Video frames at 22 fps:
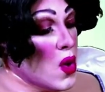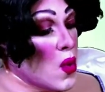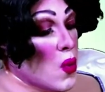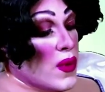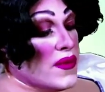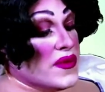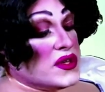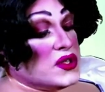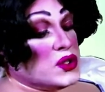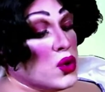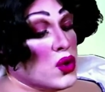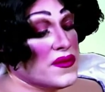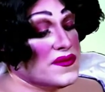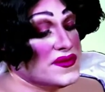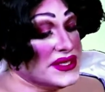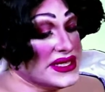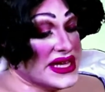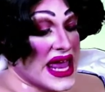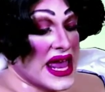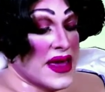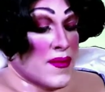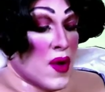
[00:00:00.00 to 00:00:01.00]
When the
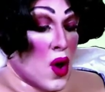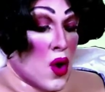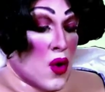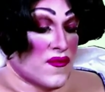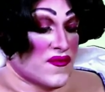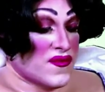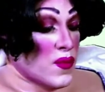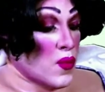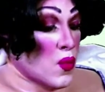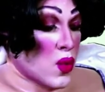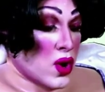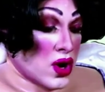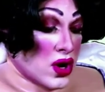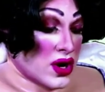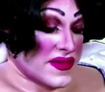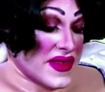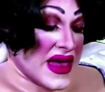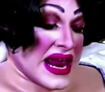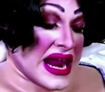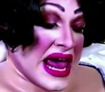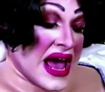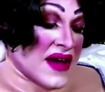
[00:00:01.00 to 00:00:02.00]
dwarfs came home from
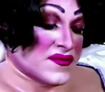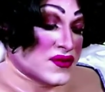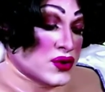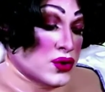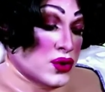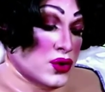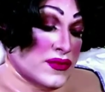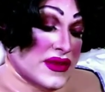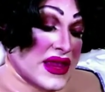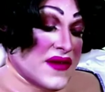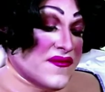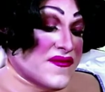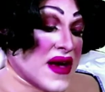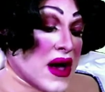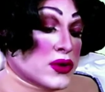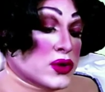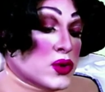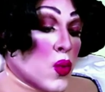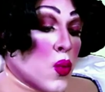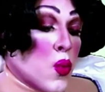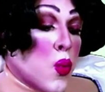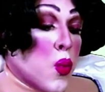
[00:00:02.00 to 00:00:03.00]
work that afternoon, they
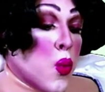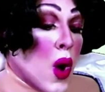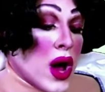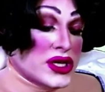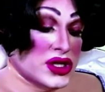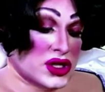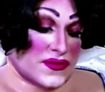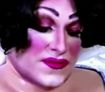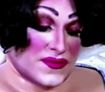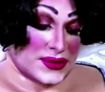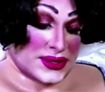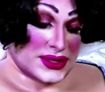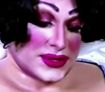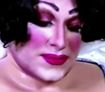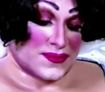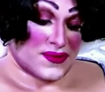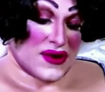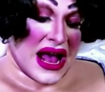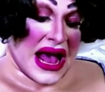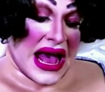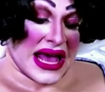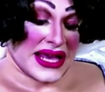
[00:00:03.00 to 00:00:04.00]
found a wonderful
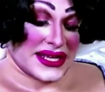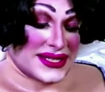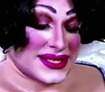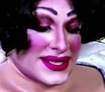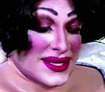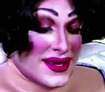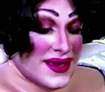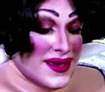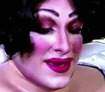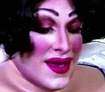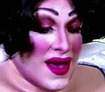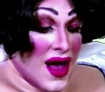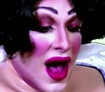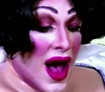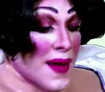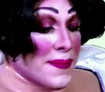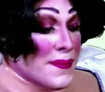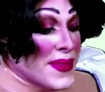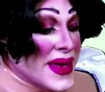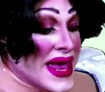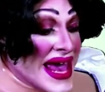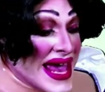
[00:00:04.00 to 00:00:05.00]
surprise.
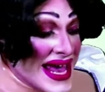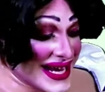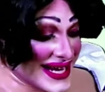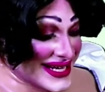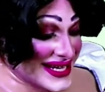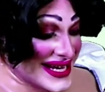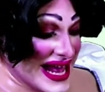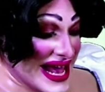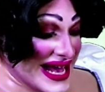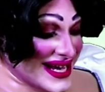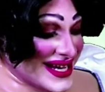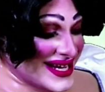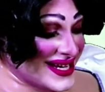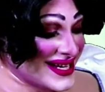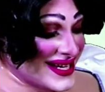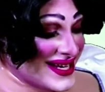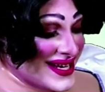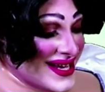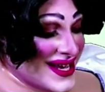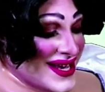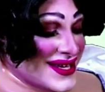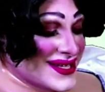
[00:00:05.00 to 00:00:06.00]
A picnic!
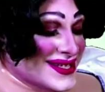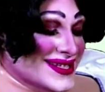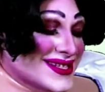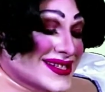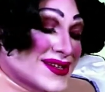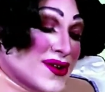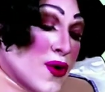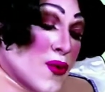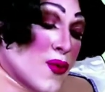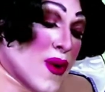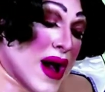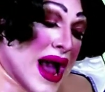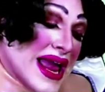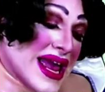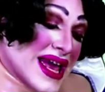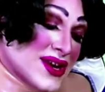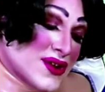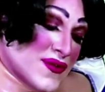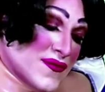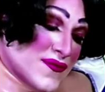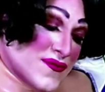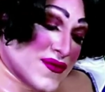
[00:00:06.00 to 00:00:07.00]
Snow White
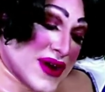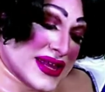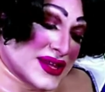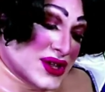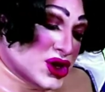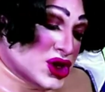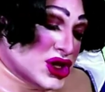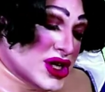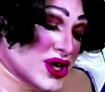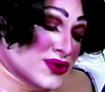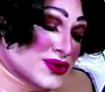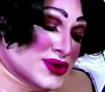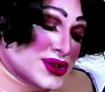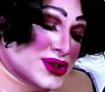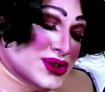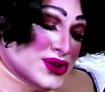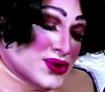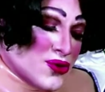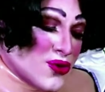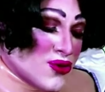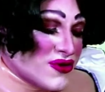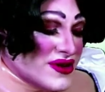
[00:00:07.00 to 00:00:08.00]
and her friends shared
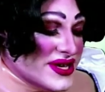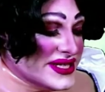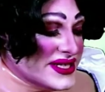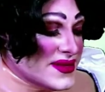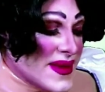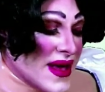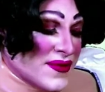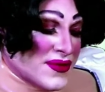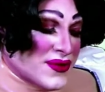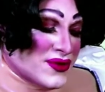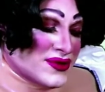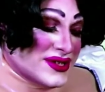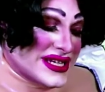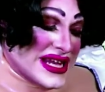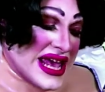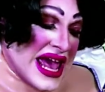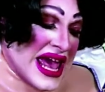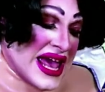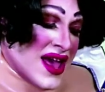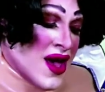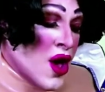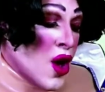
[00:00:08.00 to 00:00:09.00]
stories about their
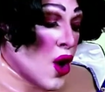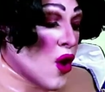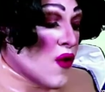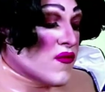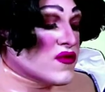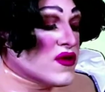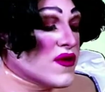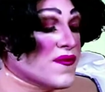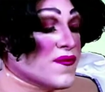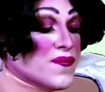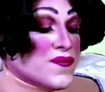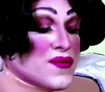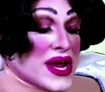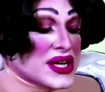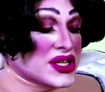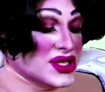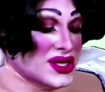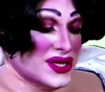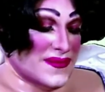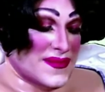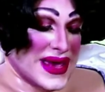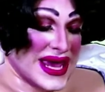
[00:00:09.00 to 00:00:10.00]
day over a
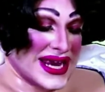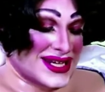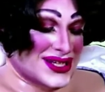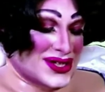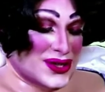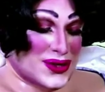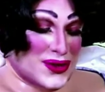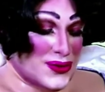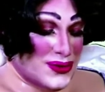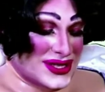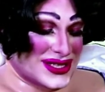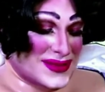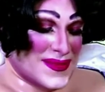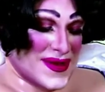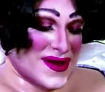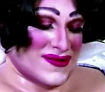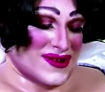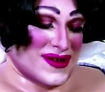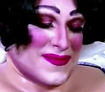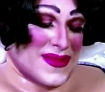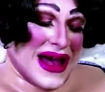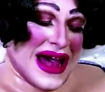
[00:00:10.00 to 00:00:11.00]
freshly baked
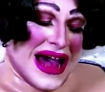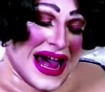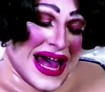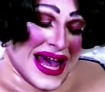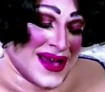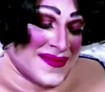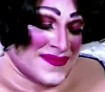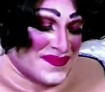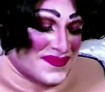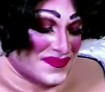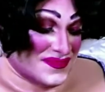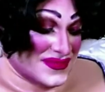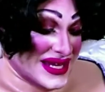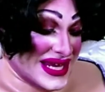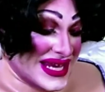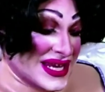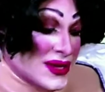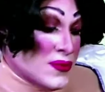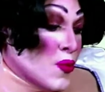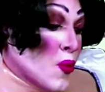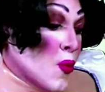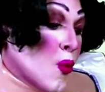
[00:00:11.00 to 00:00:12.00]
gooseberry pie.
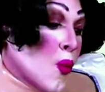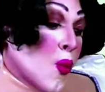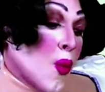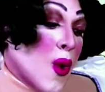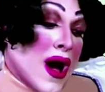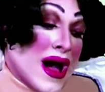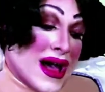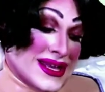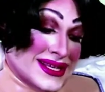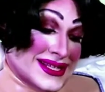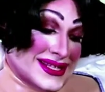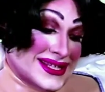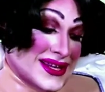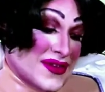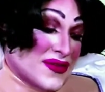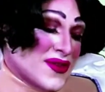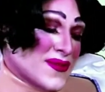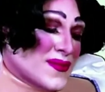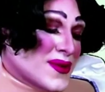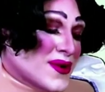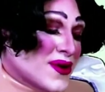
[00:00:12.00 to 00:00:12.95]
It was the